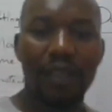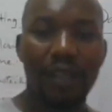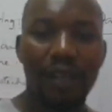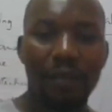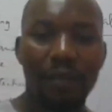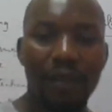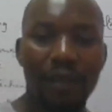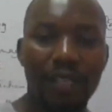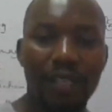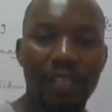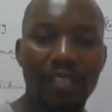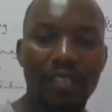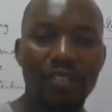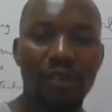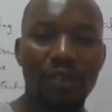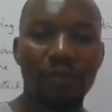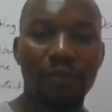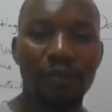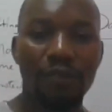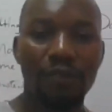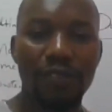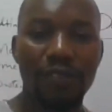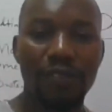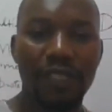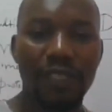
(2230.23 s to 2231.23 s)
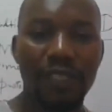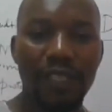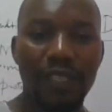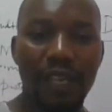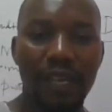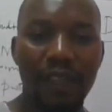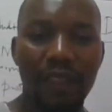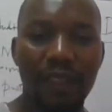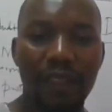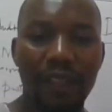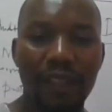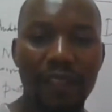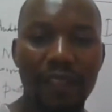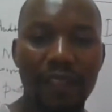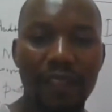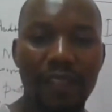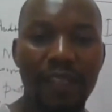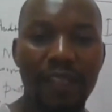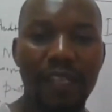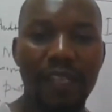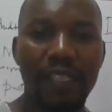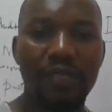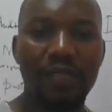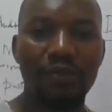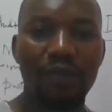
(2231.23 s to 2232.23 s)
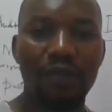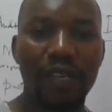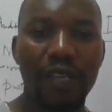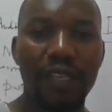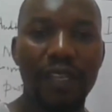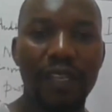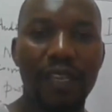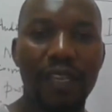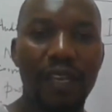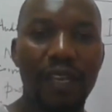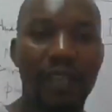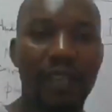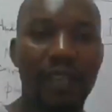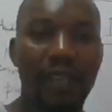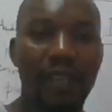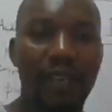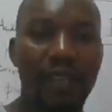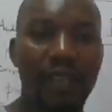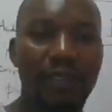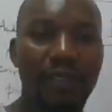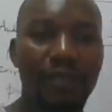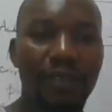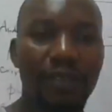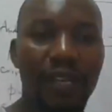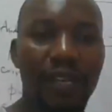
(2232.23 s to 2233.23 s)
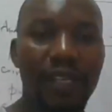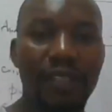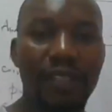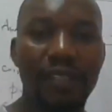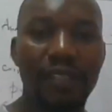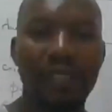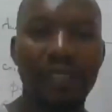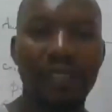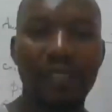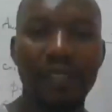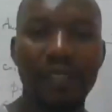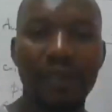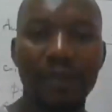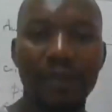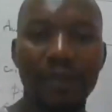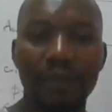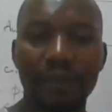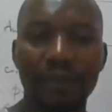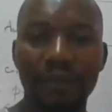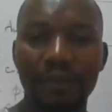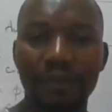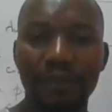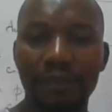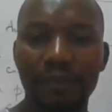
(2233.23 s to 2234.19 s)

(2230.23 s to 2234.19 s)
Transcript: Remediation procedure, that is the next one here, as you can see.